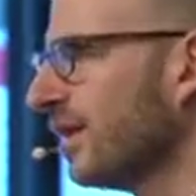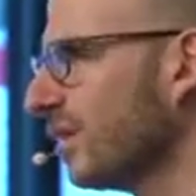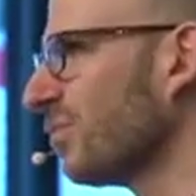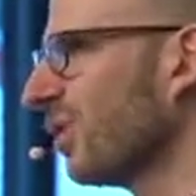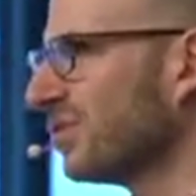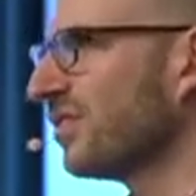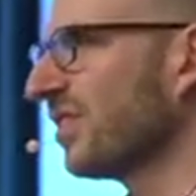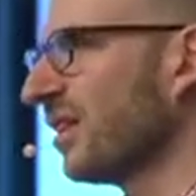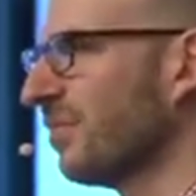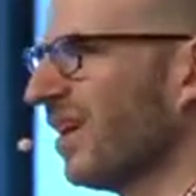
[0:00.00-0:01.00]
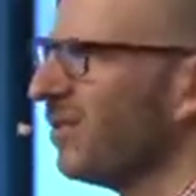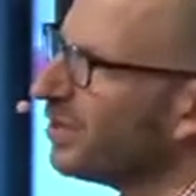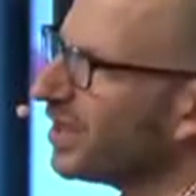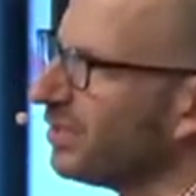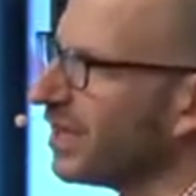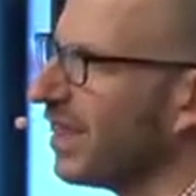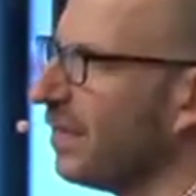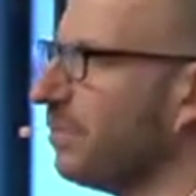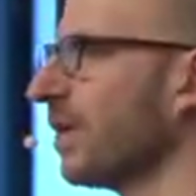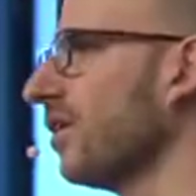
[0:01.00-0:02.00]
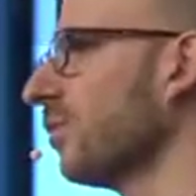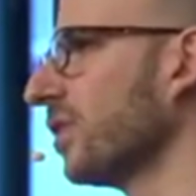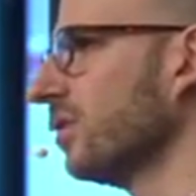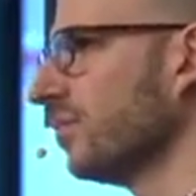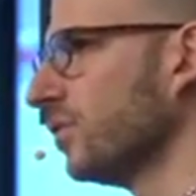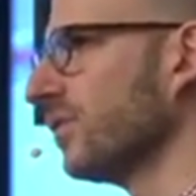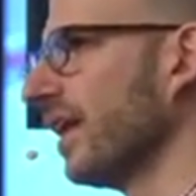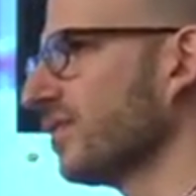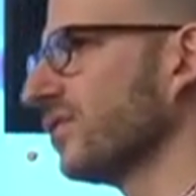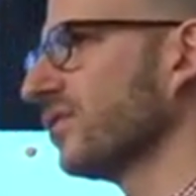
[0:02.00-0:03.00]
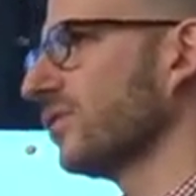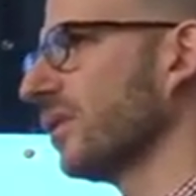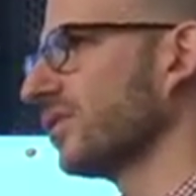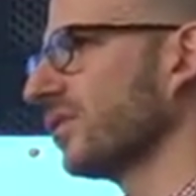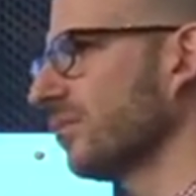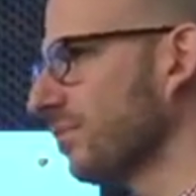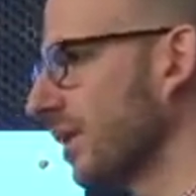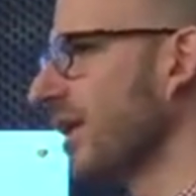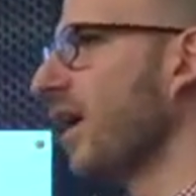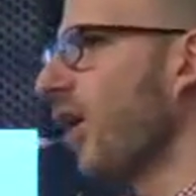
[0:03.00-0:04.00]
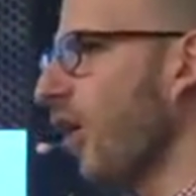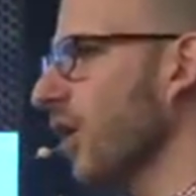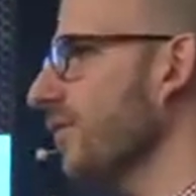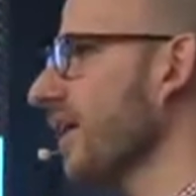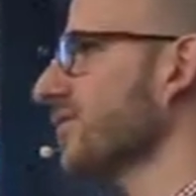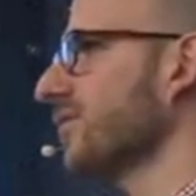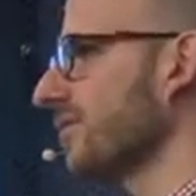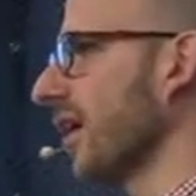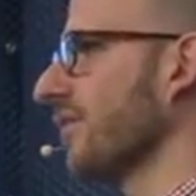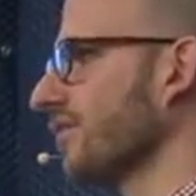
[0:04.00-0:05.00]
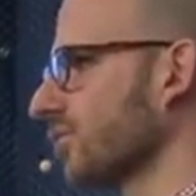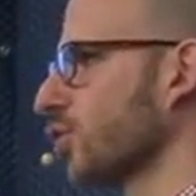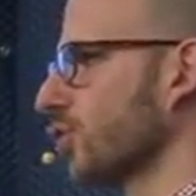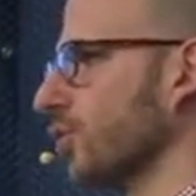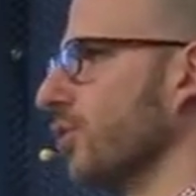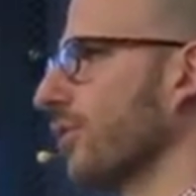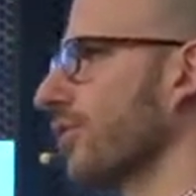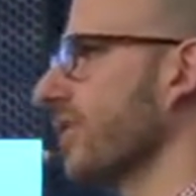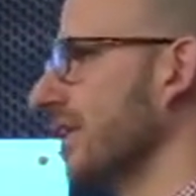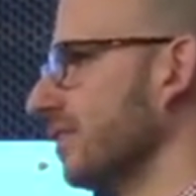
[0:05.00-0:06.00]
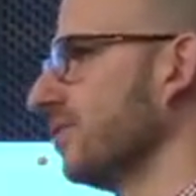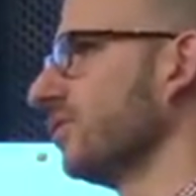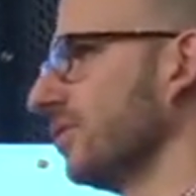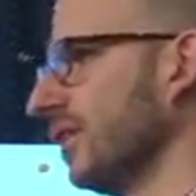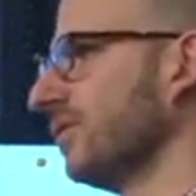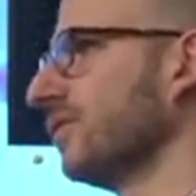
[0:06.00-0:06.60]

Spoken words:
then we're always thinking about, well, we can make that better or we can improve that situation. But all of that is to drive truth into your